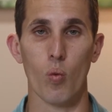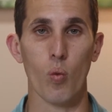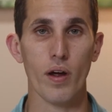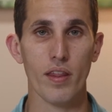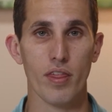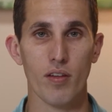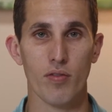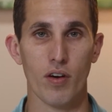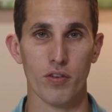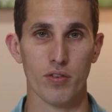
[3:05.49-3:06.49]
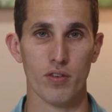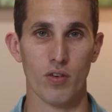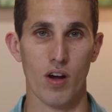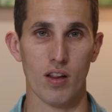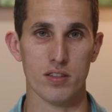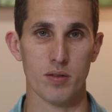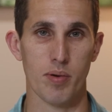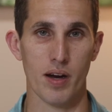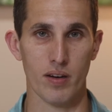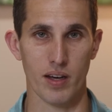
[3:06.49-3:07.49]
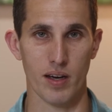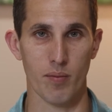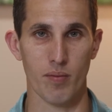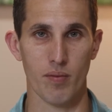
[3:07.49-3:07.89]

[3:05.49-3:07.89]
with the functional neurology paradigm